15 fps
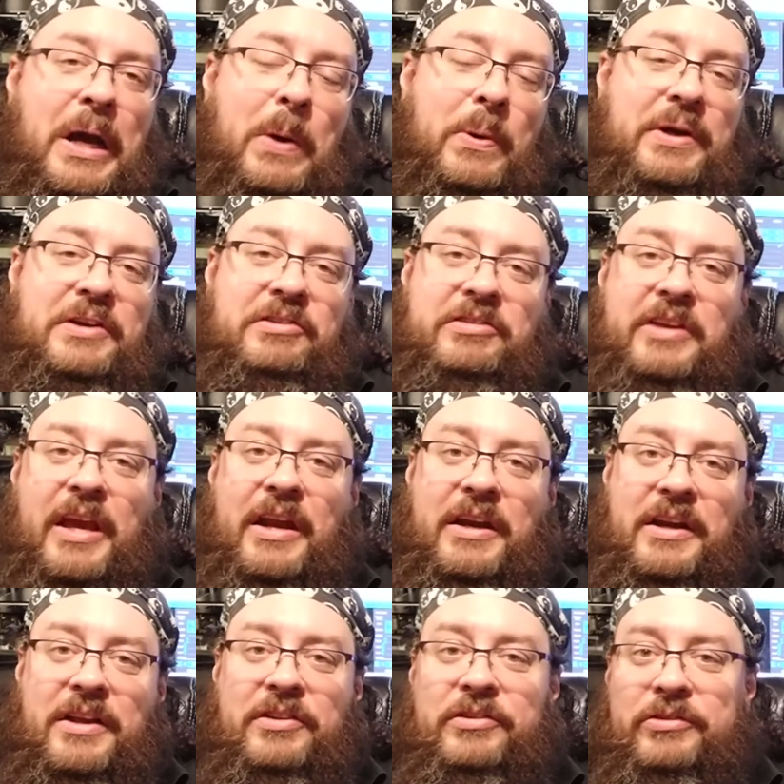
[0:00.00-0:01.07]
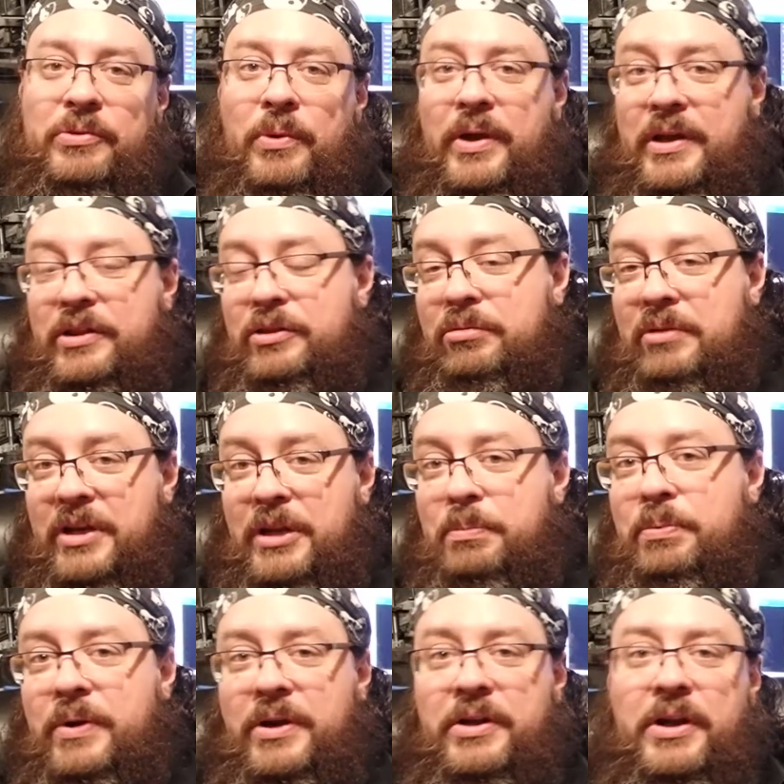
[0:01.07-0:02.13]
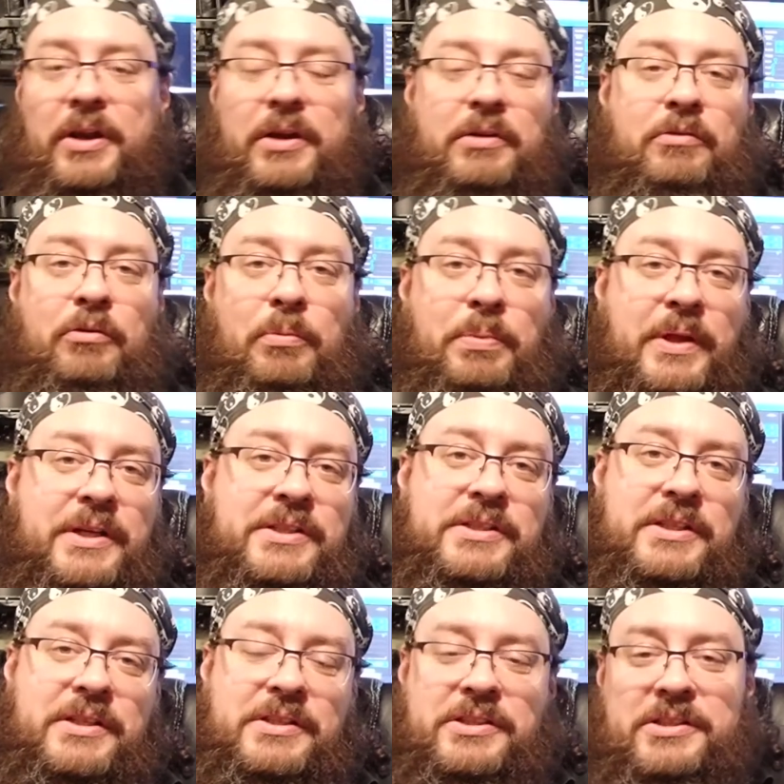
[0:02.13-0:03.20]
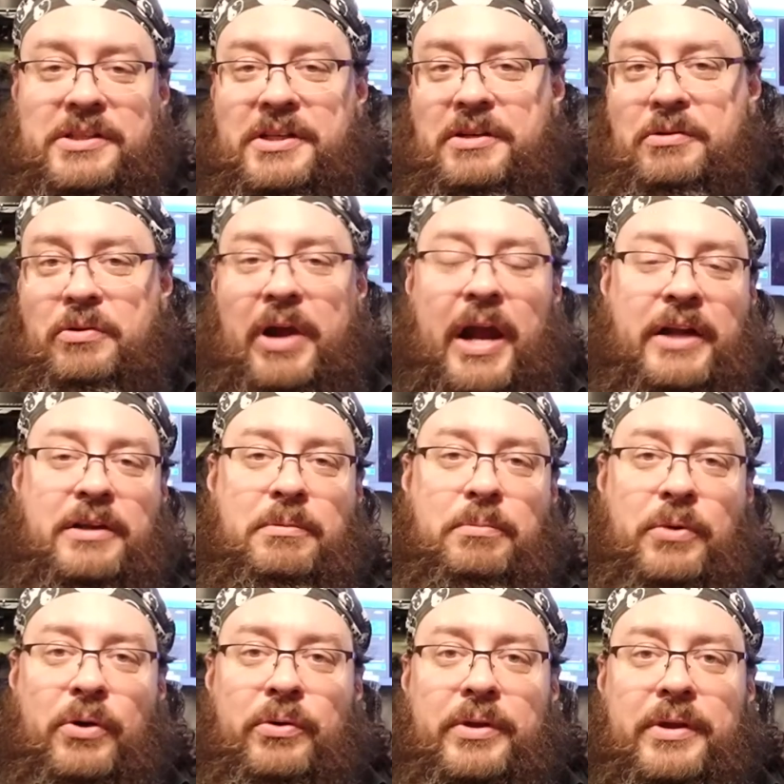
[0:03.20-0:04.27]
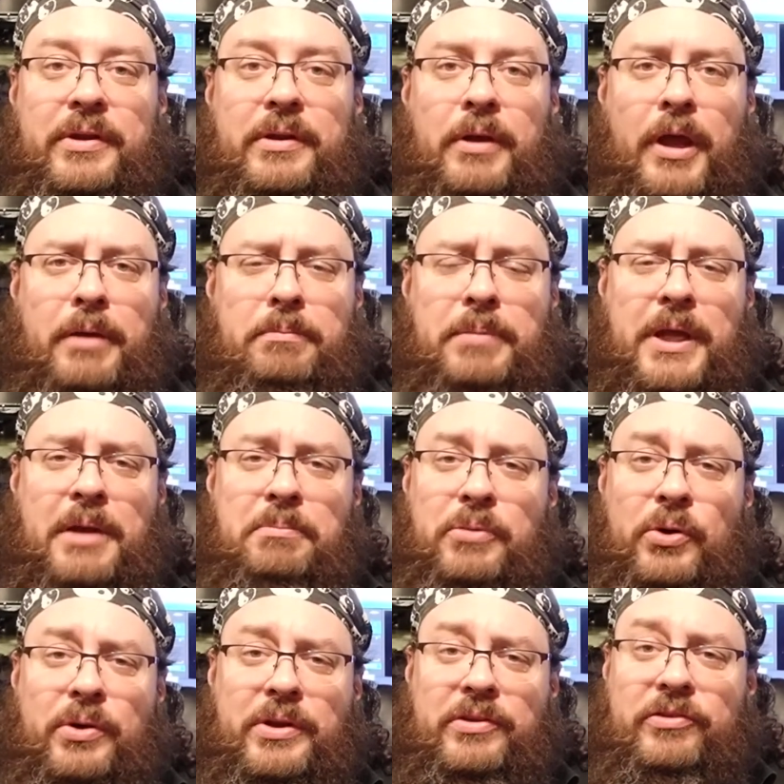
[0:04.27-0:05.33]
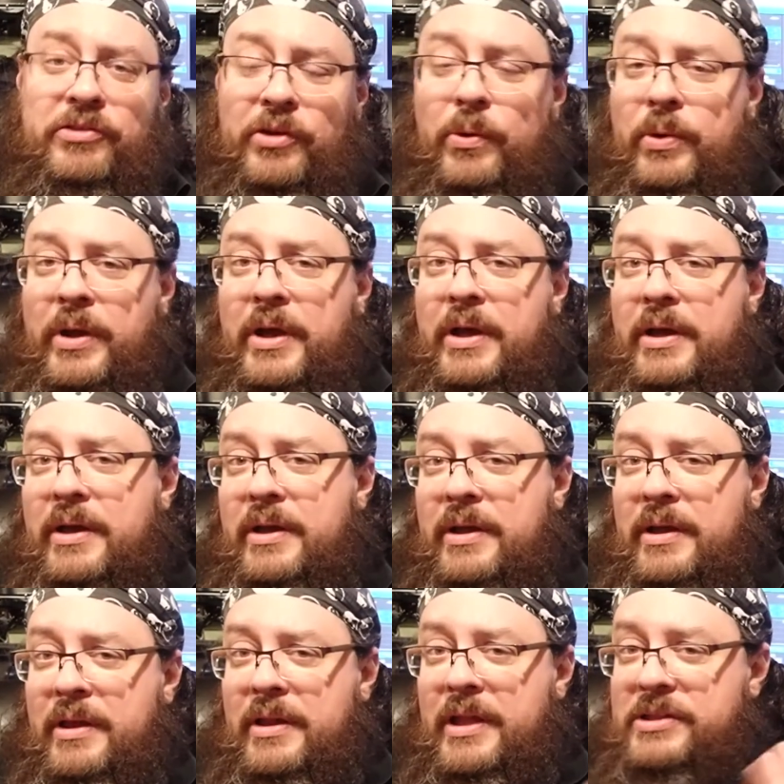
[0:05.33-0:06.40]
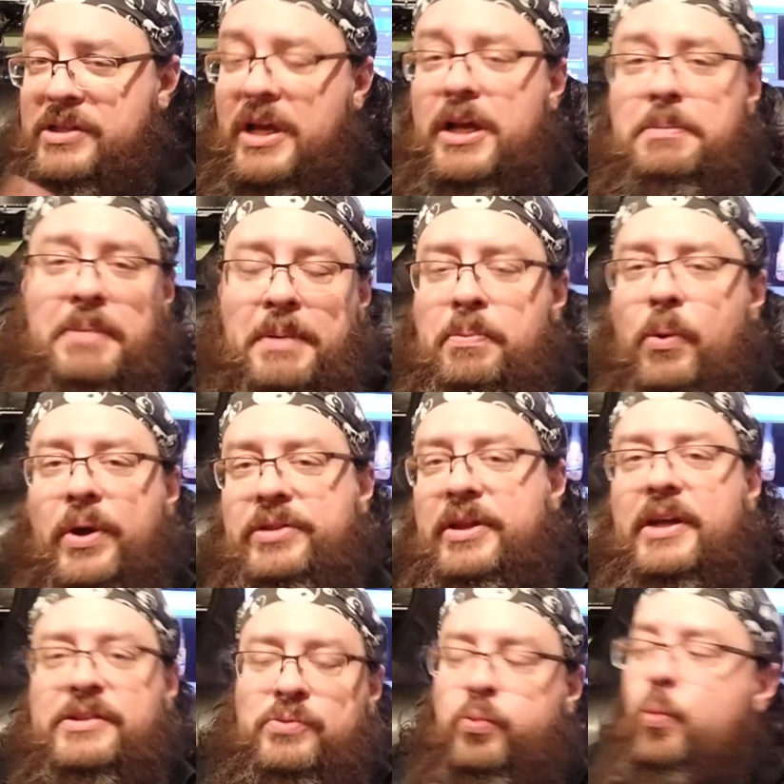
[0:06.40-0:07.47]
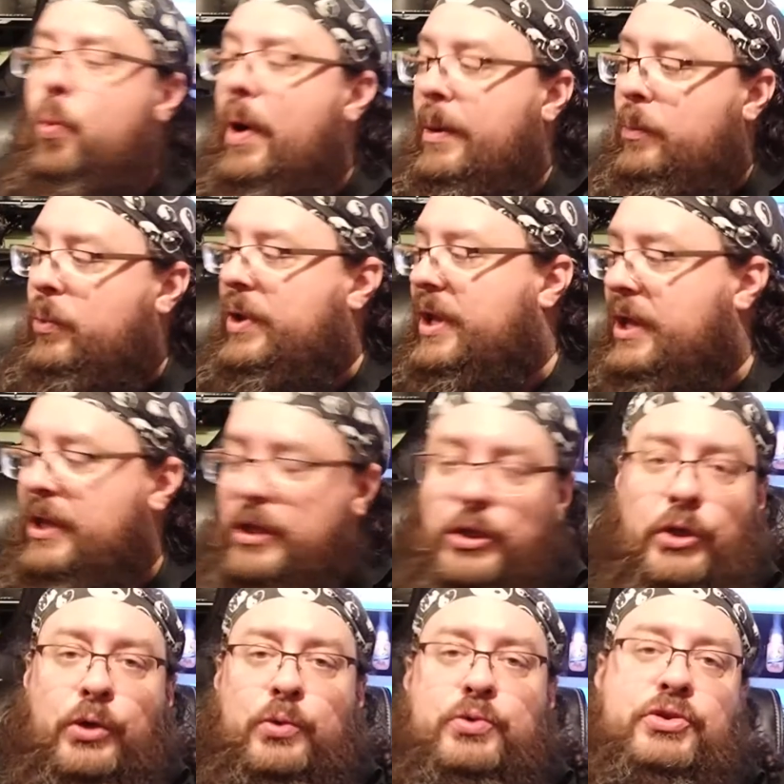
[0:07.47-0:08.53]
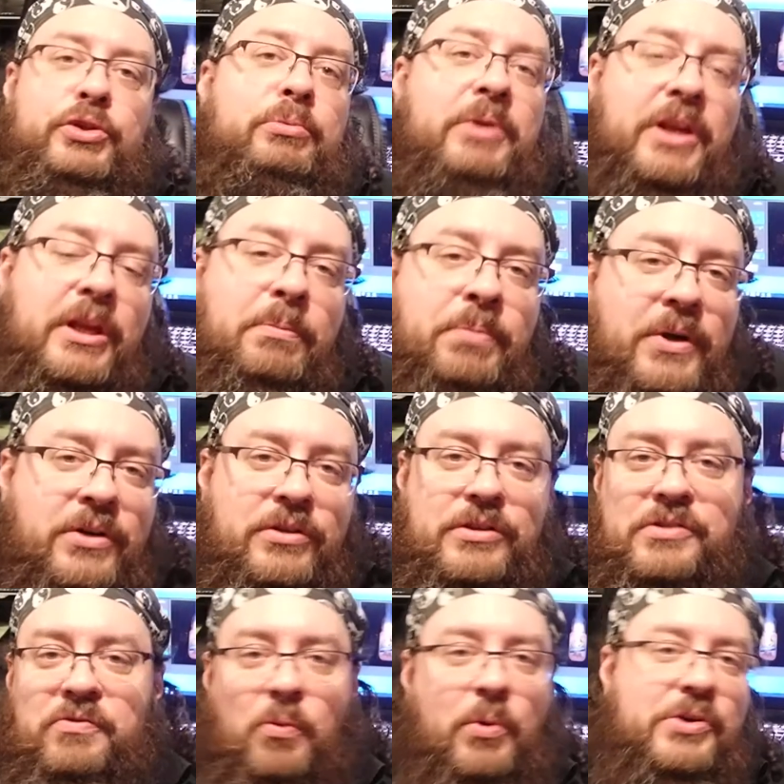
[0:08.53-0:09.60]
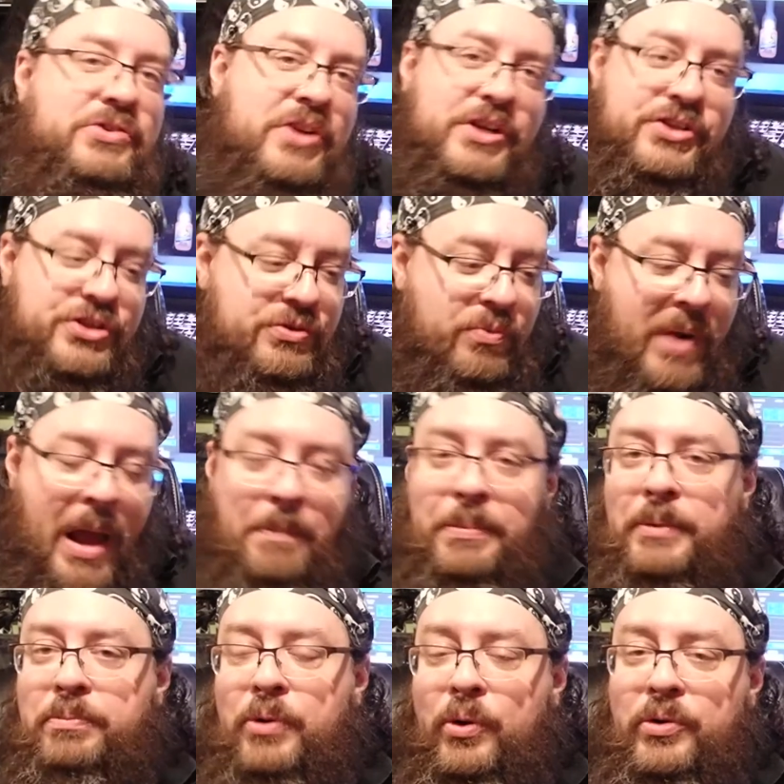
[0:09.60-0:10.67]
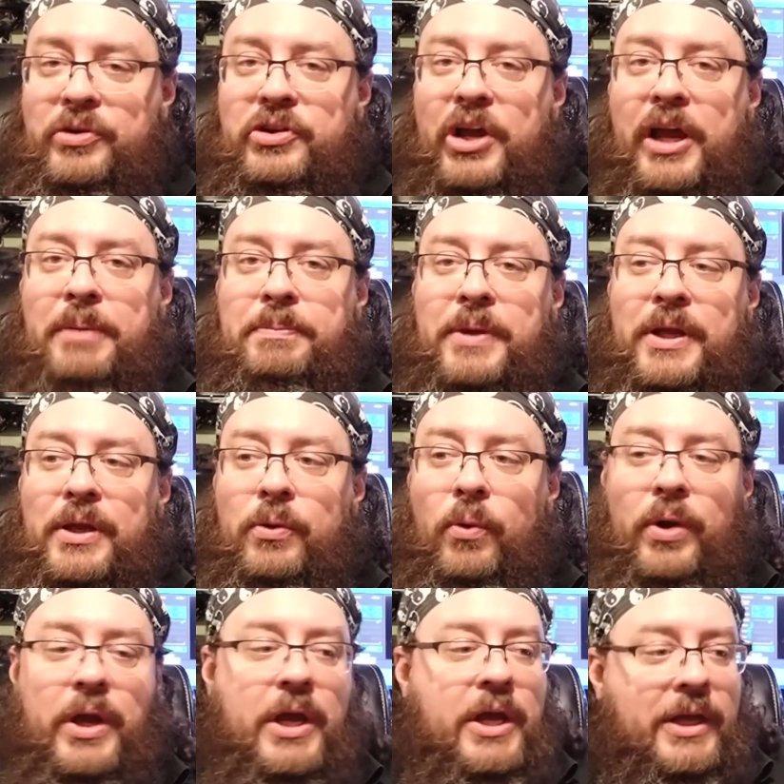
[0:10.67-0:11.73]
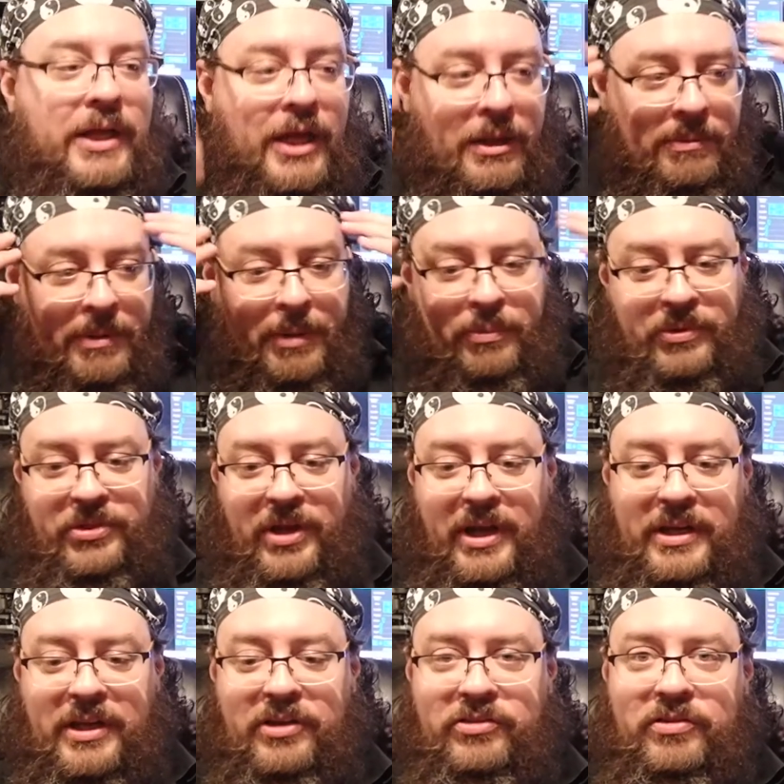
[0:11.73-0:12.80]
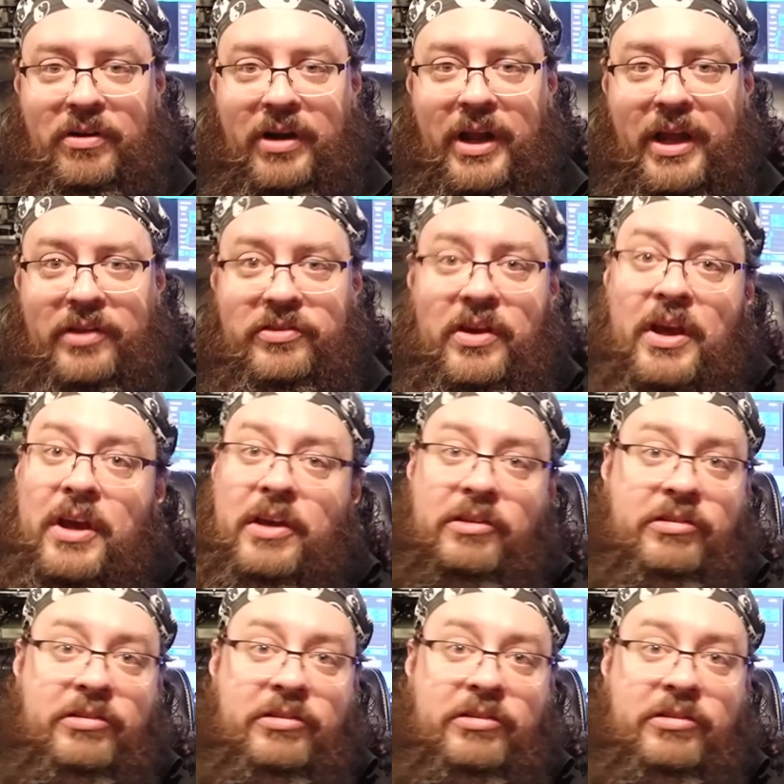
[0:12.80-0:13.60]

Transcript: I wanted to scan it in so I could 3D print it and replace it because it had cracked and become broken. So that's kind of my point. That's what we use 3D printers for. It's not just rapid prototyping or coming up with ideas in our heads.